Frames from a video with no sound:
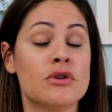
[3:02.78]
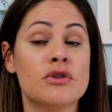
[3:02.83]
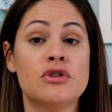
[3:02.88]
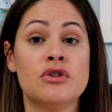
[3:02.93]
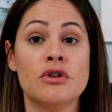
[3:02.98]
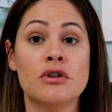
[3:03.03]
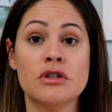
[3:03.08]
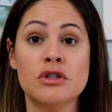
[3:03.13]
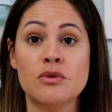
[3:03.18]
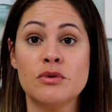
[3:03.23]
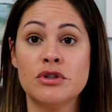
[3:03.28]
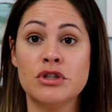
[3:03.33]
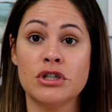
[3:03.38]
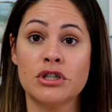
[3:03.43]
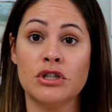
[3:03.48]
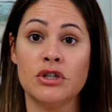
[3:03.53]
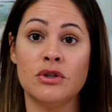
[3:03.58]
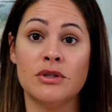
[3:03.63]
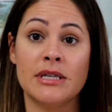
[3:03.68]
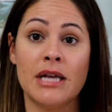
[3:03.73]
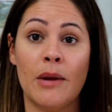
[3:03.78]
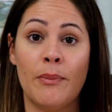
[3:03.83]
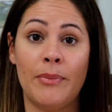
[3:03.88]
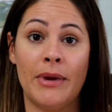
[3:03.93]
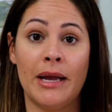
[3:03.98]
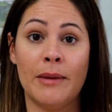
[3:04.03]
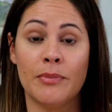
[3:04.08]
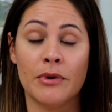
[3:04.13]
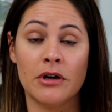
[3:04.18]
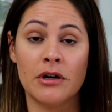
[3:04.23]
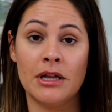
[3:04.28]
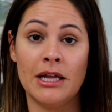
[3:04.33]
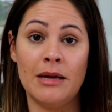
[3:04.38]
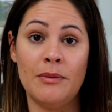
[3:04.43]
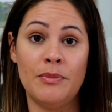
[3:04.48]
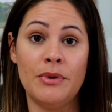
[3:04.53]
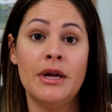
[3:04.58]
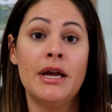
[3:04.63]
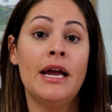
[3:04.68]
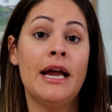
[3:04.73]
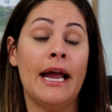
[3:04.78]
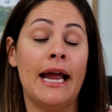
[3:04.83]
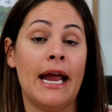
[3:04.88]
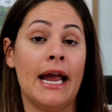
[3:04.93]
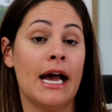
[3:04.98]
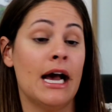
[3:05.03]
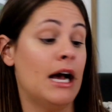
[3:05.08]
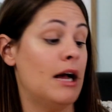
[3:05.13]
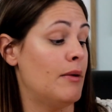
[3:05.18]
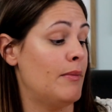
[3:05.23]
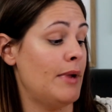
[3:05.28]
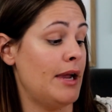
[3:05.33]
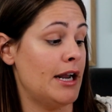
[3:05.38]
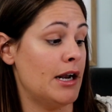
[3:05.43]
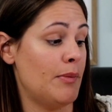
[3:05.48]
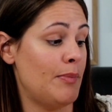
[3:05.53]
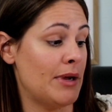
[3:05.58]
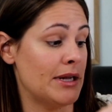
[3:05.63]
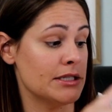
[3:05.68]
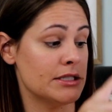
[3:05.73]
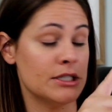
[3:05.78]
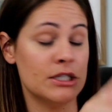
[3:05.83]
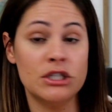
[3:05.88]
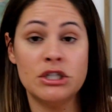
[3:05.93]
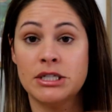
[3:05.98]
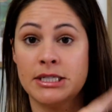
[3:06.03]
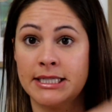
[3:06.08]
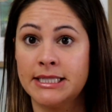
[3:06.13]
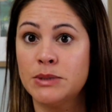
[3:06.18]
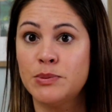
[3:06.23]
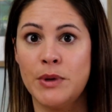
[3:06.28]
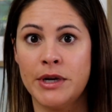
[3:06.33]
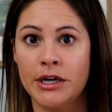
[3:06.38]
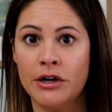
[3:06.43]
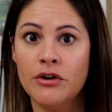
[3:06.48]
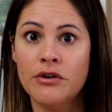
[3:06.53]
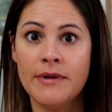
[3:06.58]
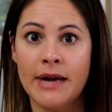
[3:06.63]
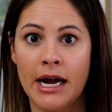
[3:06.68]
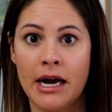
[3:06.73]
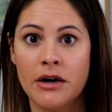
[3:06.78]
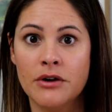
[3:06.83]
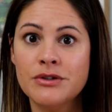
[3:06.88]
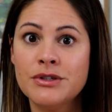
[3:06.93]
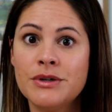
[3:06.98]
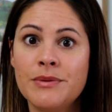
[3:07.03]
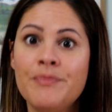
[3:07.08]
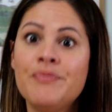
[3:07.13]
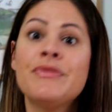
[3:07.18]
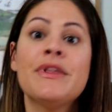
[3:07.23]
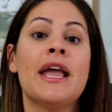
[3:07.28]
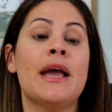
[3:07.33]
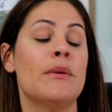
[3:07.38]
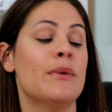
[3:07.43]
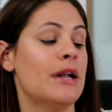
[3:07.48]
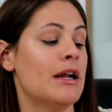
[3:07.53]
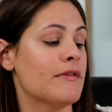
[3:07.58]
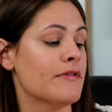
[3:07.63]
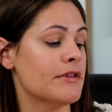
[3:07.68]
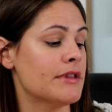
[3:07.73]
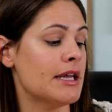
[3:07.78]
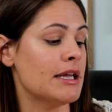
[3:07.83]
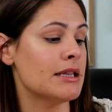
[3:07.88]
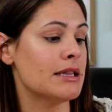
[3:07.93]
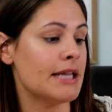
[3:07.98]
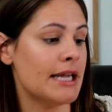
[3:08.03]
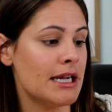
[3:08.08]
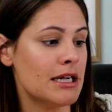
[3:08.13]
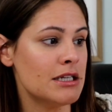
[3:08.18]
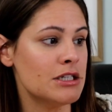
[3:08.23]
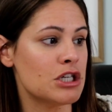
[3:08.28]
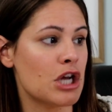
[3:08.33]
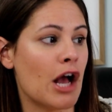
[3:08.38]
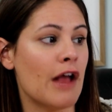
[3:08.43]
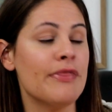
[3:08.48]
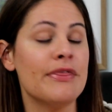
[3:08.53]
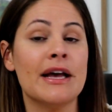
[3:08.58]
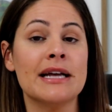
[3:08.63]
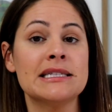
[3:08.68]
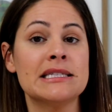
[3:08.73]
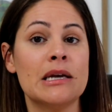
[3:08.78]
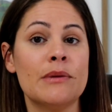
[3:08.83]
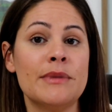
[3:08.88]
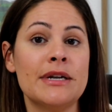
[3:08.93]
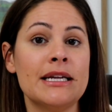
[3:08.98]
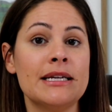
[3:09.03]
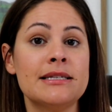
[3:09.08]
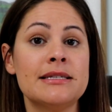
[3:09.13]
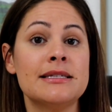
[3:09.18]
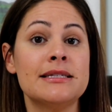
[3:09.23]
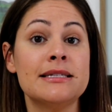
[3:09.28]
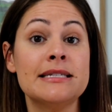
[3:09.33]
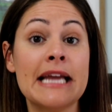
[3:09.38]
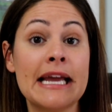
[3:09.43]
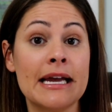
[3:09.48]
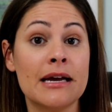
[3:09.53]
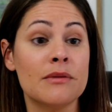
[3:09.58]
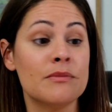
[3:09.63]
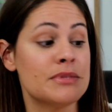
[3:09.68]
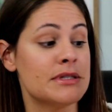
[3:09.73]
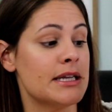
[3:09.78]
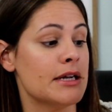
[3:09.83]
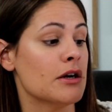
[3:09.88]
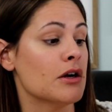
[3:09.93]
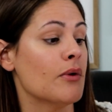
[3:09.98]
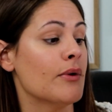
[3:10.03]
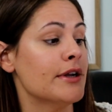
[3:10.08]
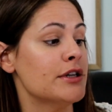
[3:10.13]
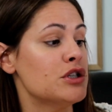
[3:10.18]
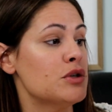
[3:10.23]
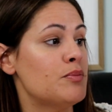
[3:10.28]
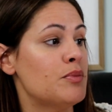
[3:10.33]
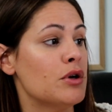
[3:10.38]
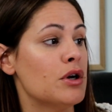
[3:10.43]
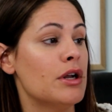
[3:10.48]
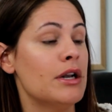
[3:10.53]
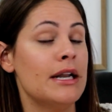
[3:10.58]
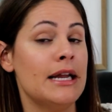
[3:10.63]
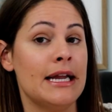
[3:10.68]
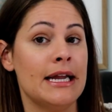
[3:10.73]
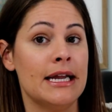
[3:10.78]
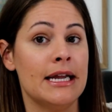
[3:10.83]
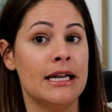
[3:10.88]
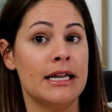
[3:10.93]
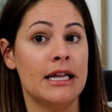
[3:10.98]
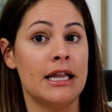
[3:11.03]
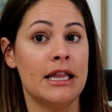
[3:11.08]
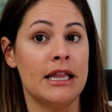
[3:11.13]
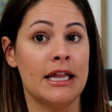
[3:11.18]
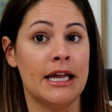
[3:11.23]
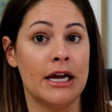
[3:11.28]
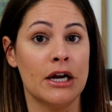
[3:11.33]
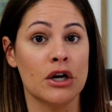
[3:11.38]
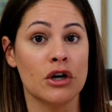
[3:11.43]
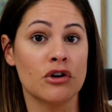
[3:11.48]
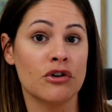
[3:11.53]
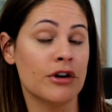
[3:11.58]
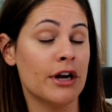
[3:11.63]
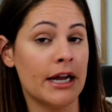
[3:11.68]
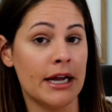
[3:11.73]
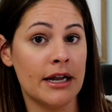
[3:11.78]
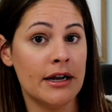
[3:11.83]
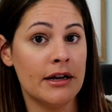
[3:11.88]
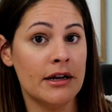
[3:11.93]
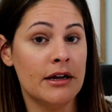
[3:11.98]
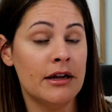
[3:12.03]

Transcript: students will just use a paper clip and a pencil, just spin it around. And whatever they land on, that's how many stamps they are going to put in their grid.